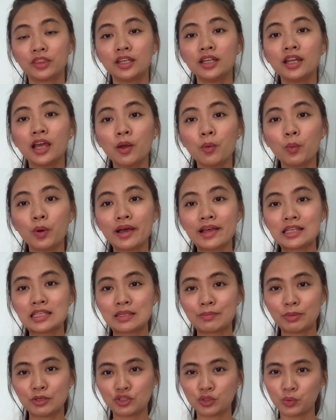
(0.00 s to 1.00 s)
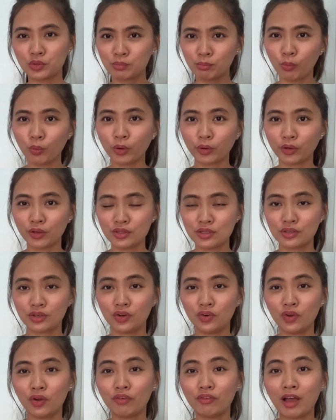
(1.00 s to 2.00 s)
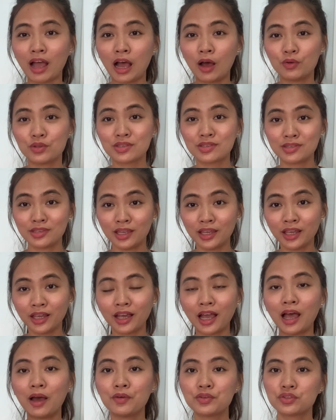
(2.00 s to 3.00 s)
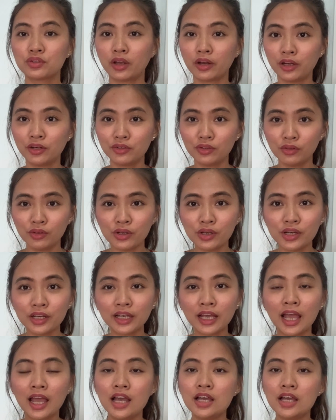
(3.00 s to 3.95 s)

thin I was, but she was more concerned of how sick I was starting to look.